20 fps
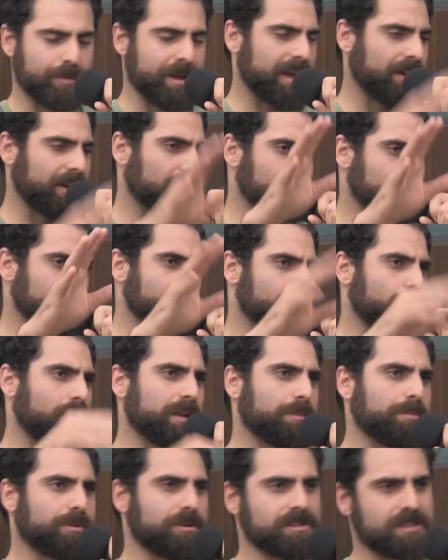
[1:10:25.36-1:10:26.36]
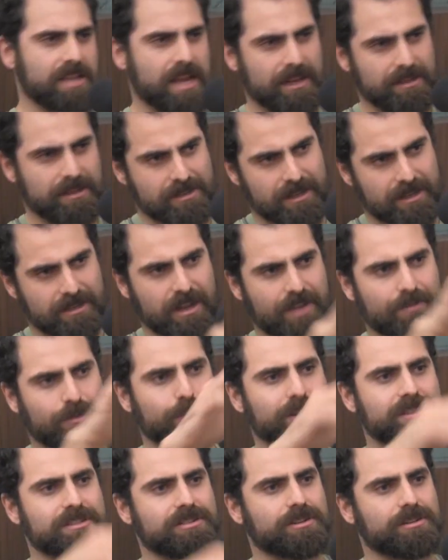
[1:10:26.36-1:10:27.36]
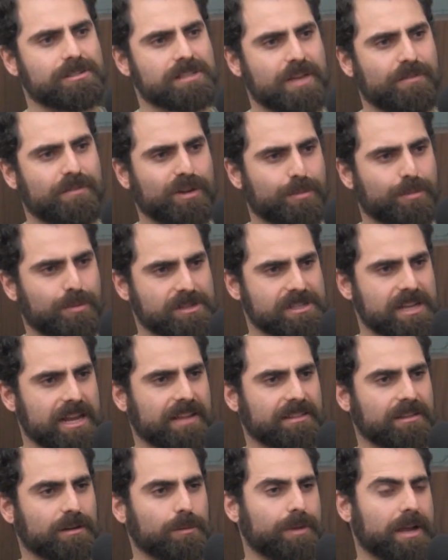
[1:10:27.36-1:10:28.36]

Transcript: panels are 20% and governments are 70% at their